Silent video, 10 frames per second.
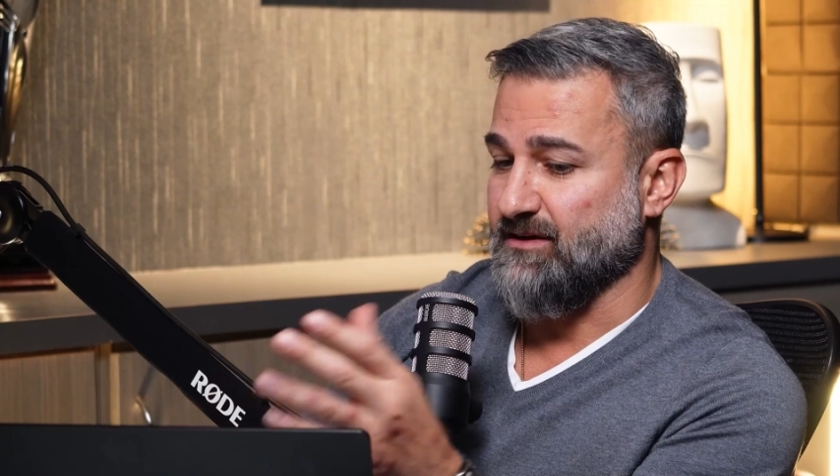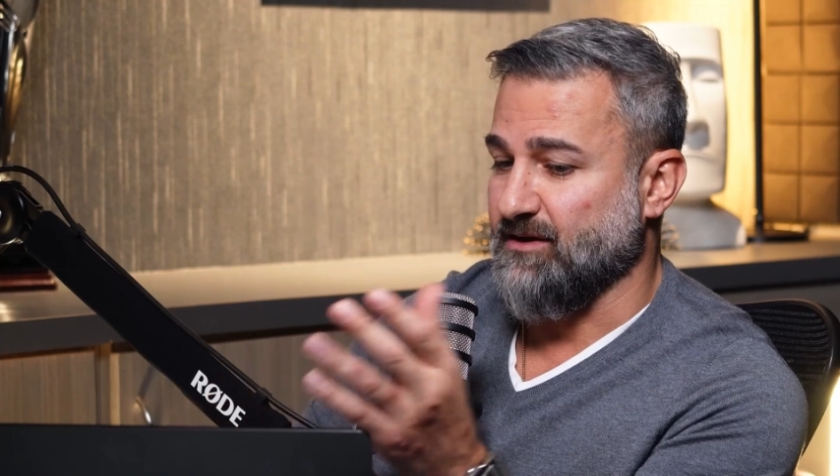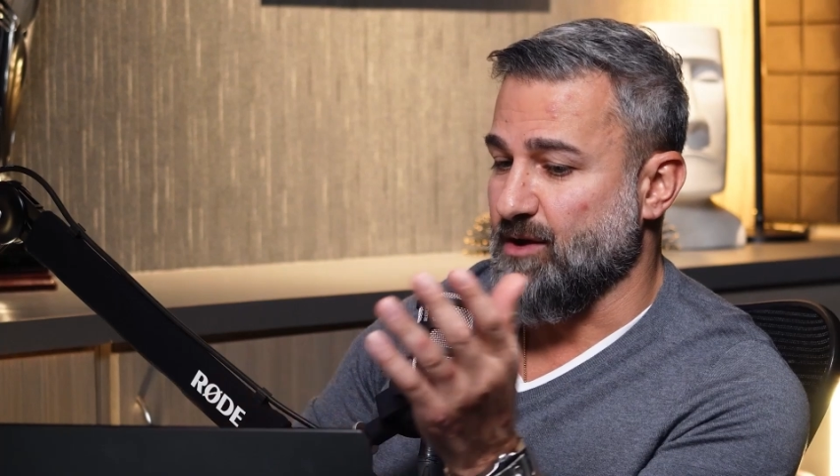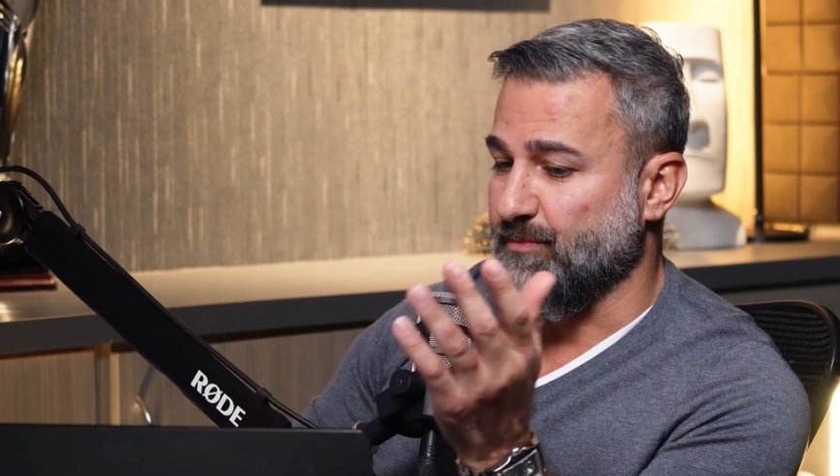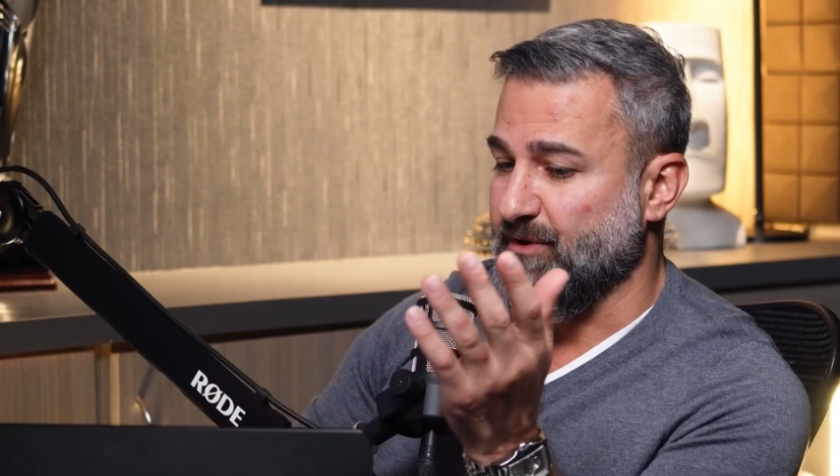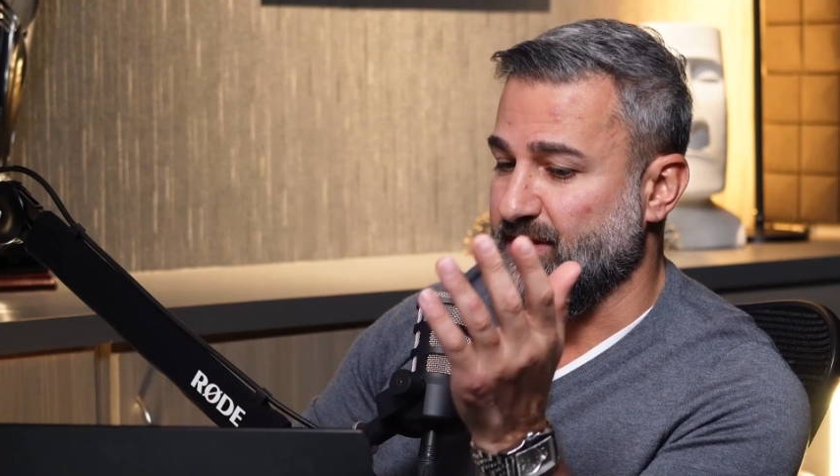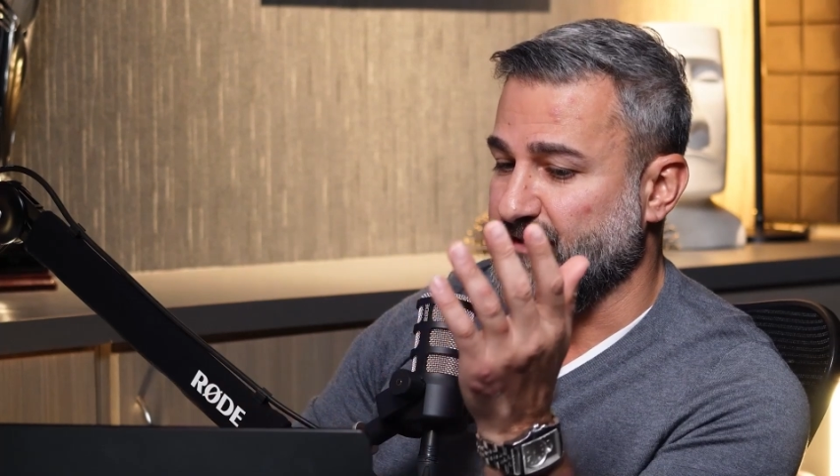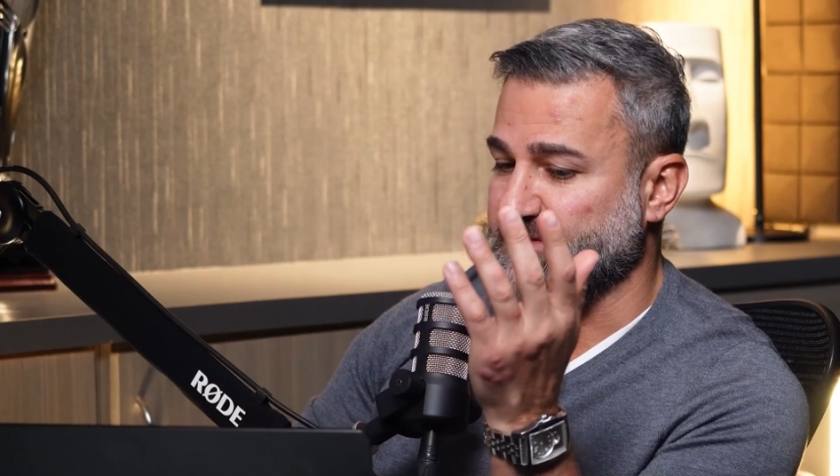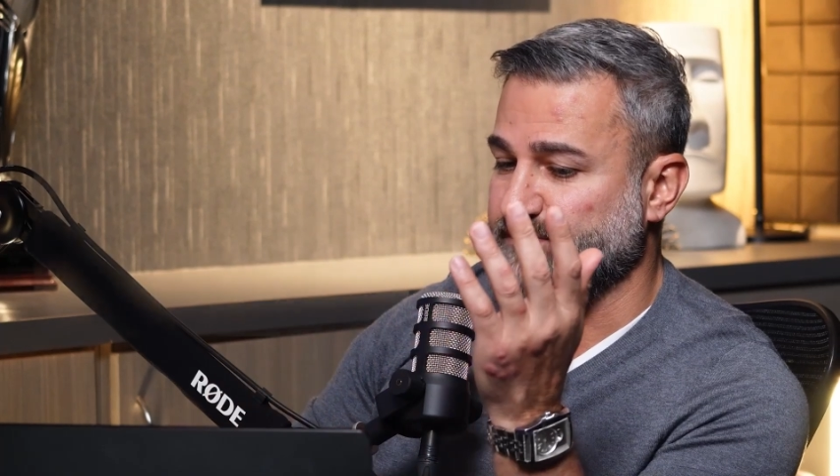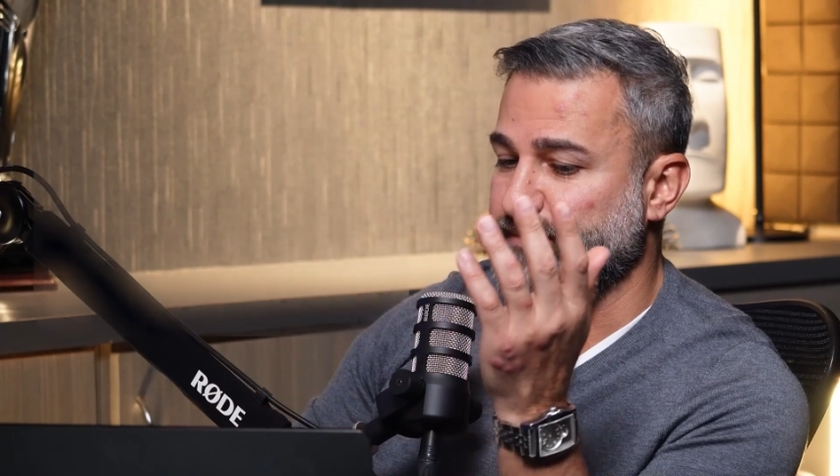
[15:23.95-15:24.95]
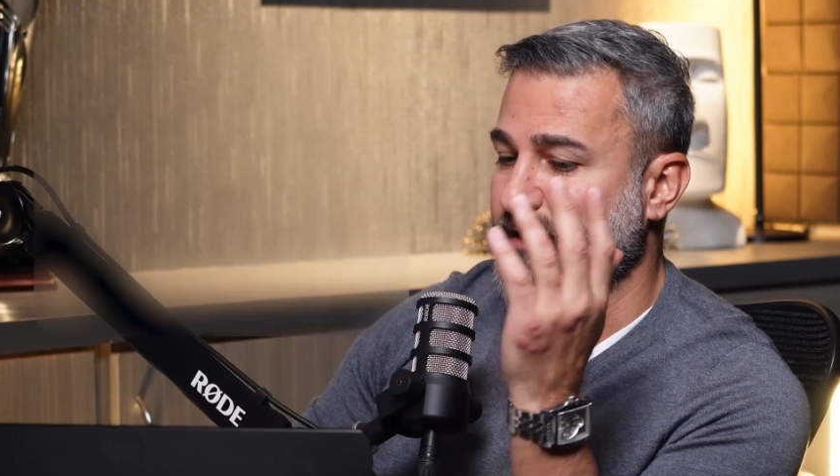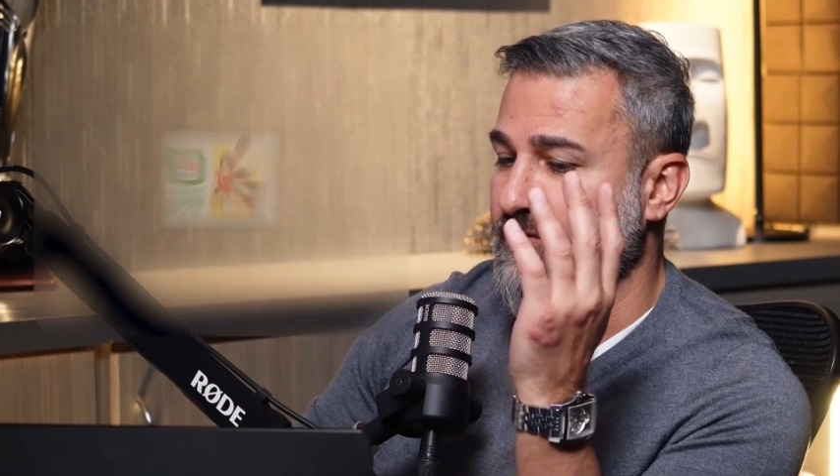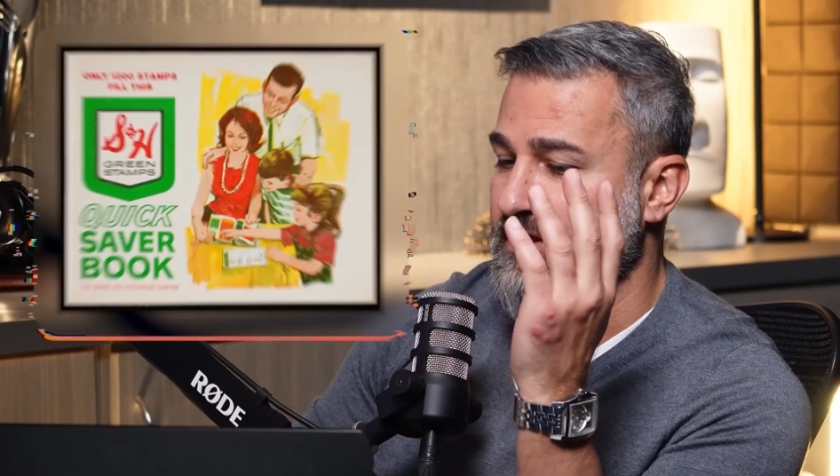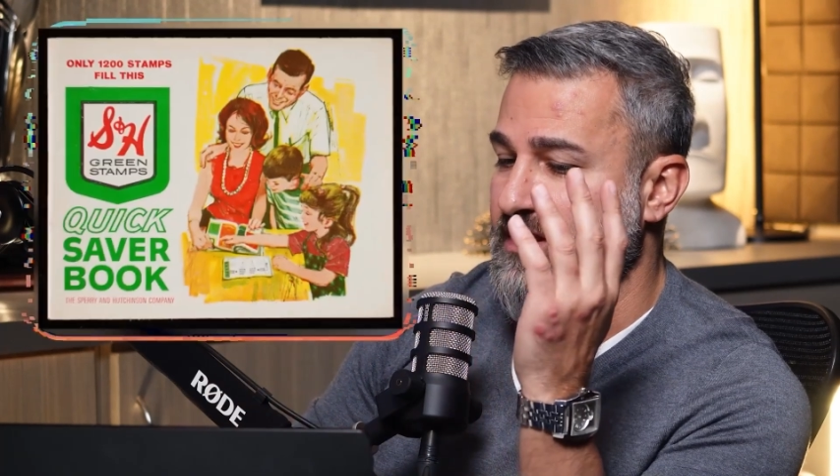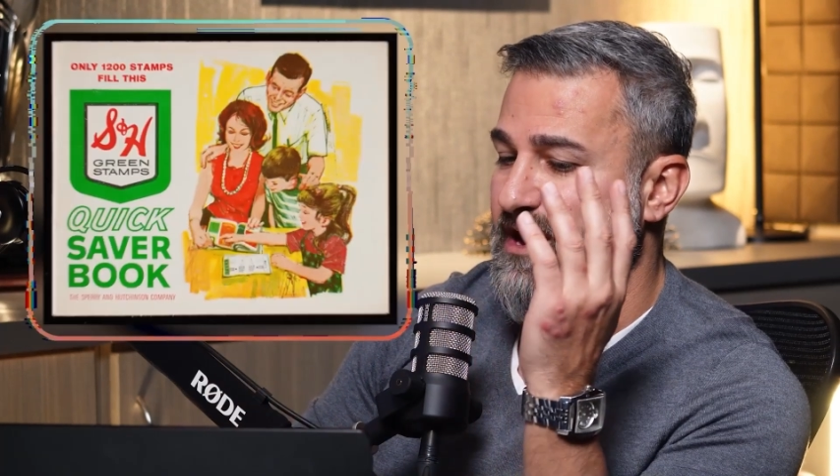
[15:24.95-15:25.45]
A company,
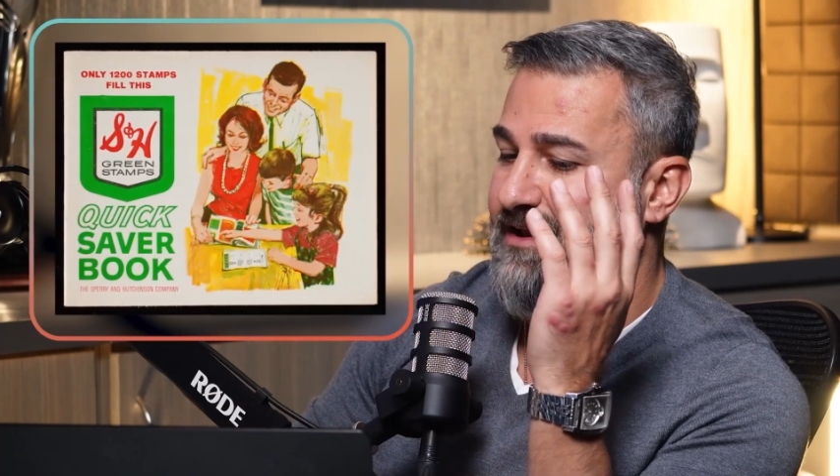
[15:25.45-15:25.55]
Sperry